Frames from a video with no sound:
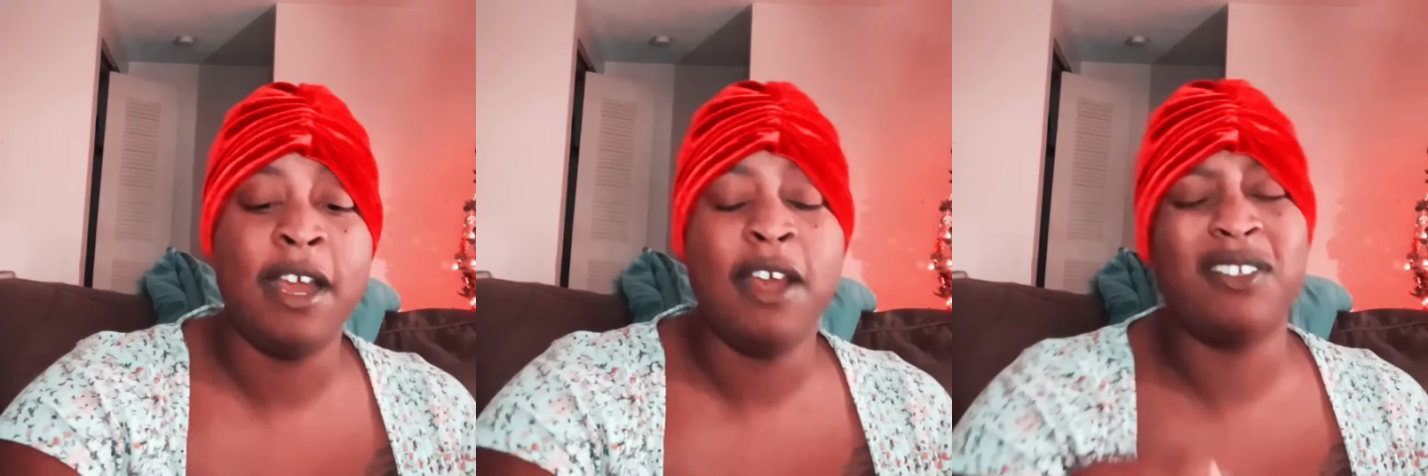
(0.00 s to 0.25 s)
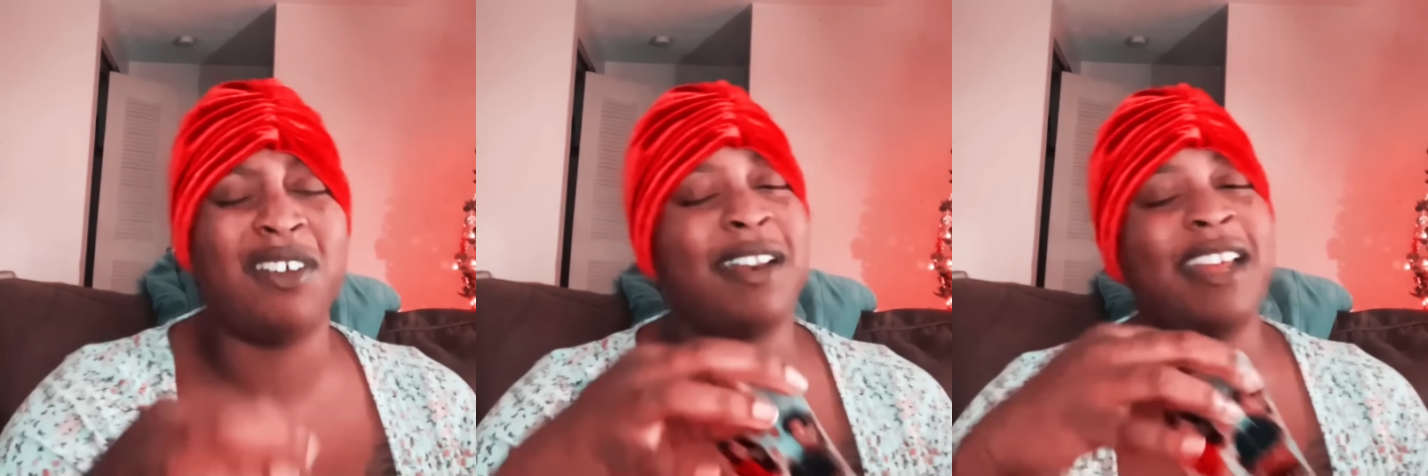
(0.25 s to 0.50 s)

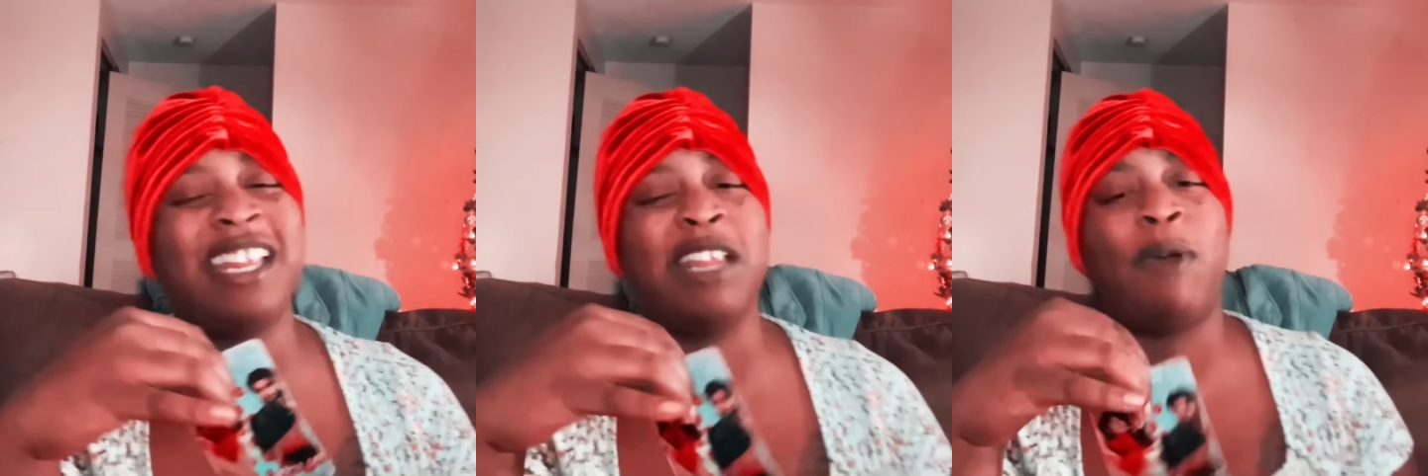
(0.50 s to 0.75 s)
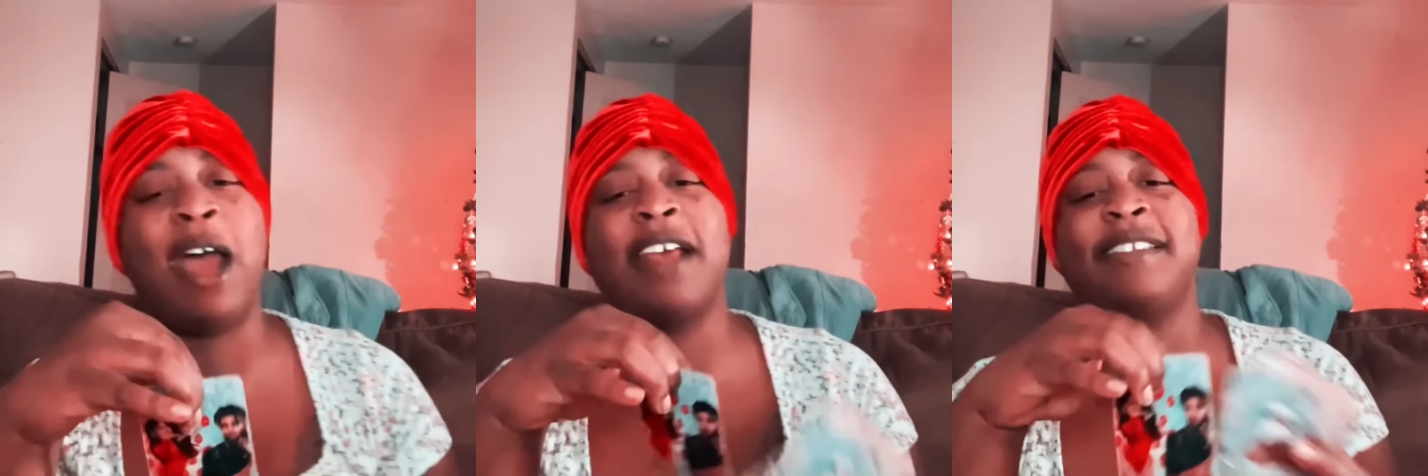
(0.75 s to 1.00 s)
So this is
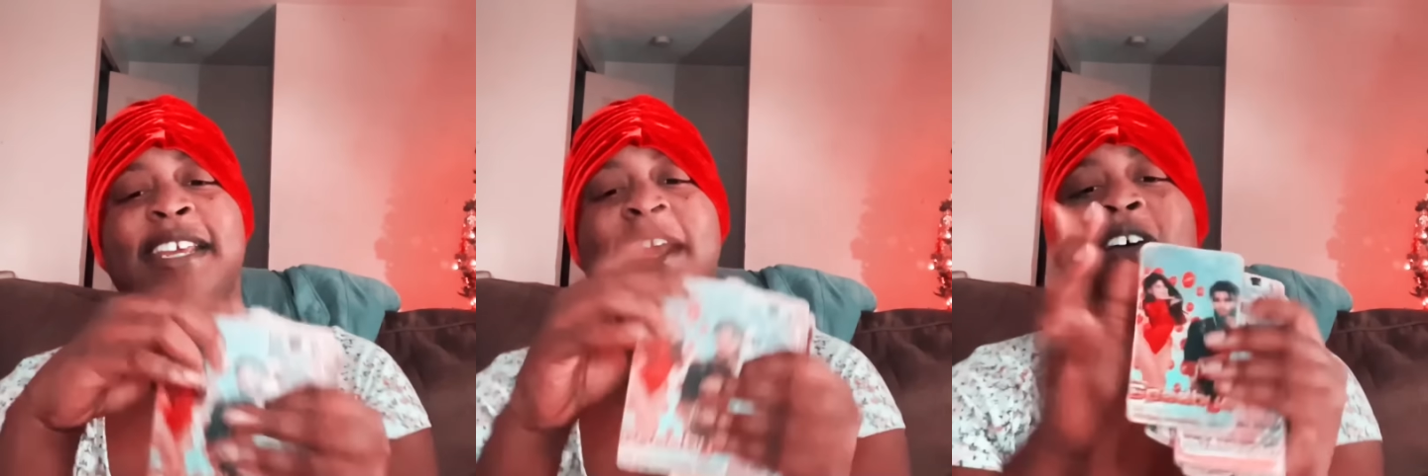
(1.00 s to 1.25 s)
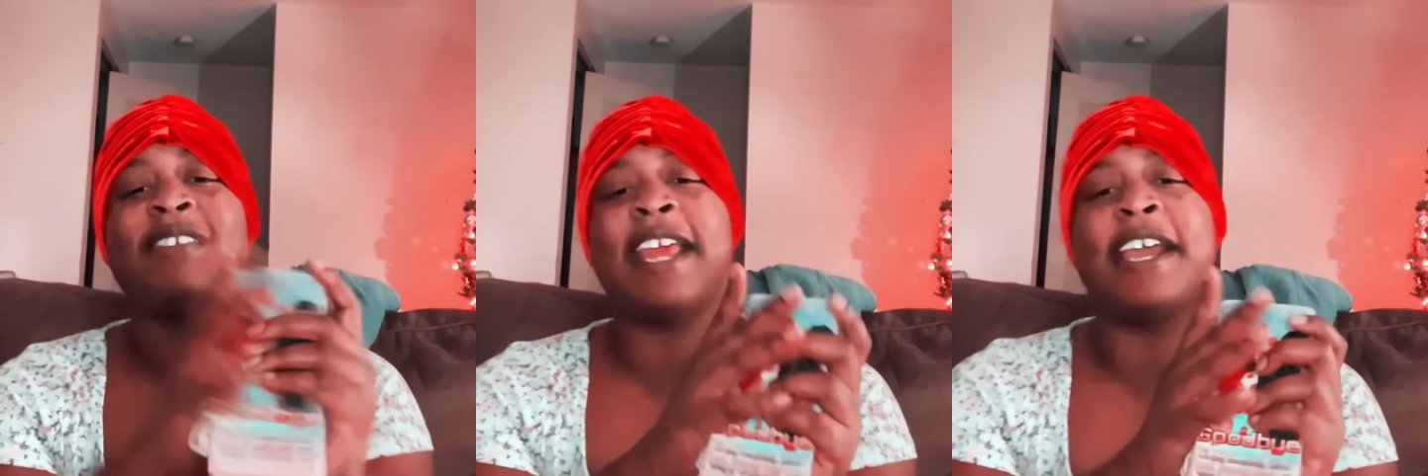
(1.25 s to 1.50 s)
why I see
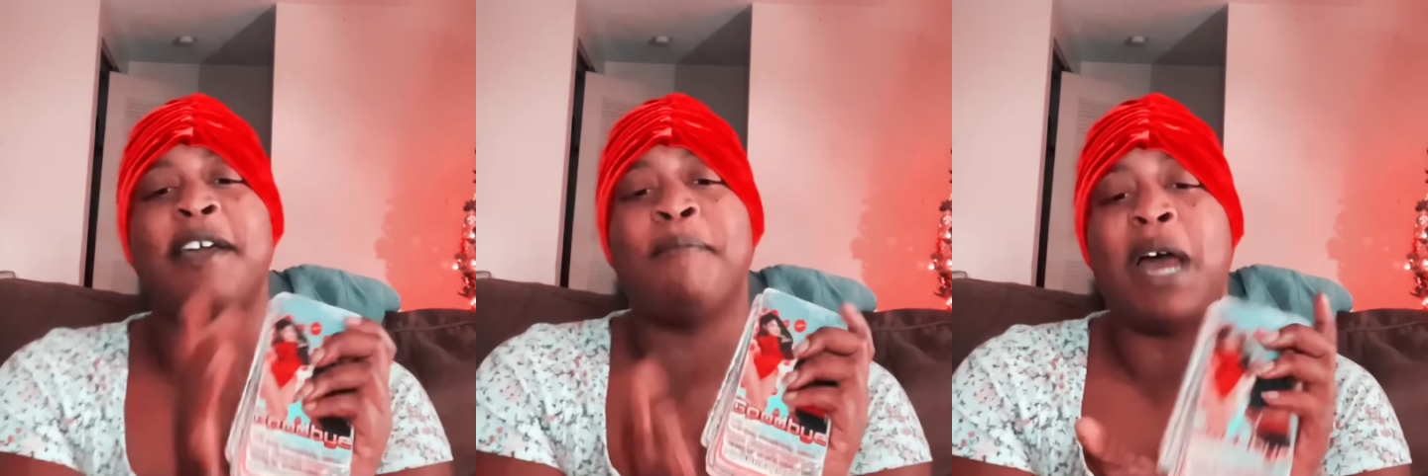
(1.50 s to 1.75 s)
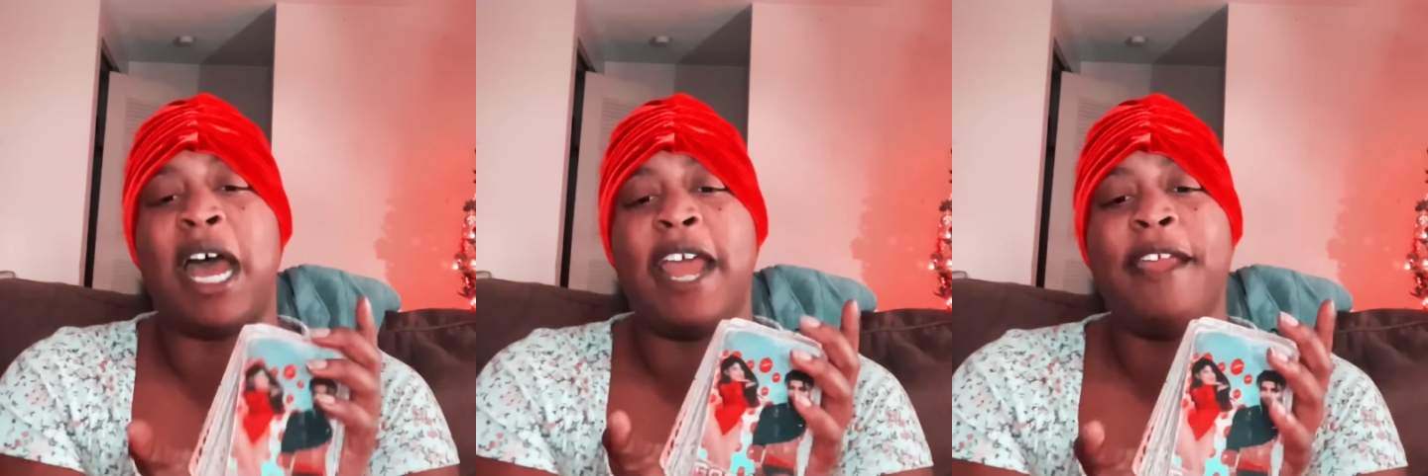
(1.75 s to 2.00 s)
y'all saying
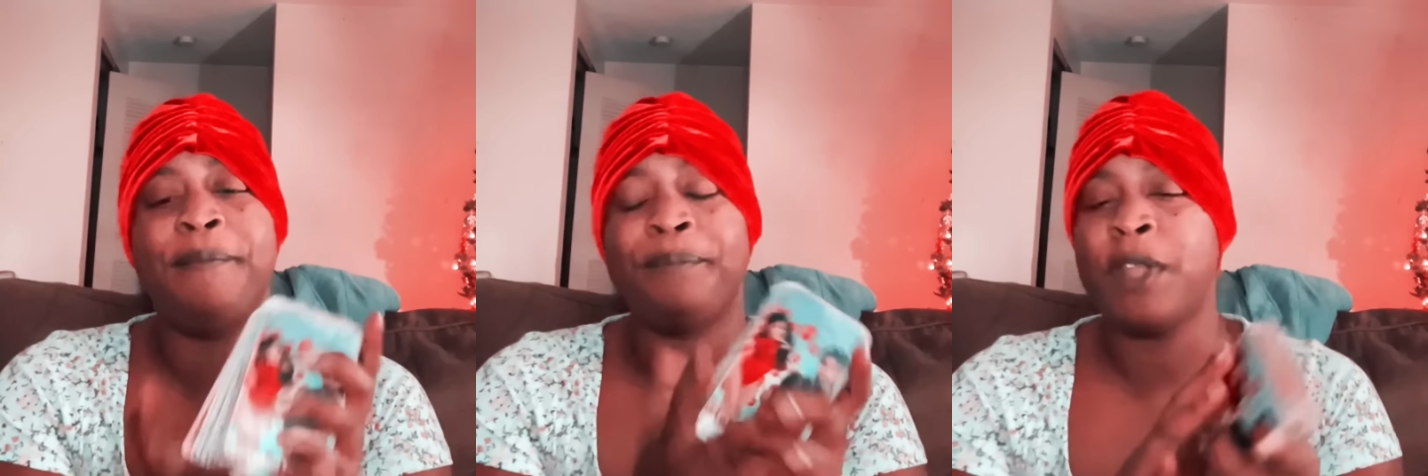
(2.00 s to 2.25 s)
goodbye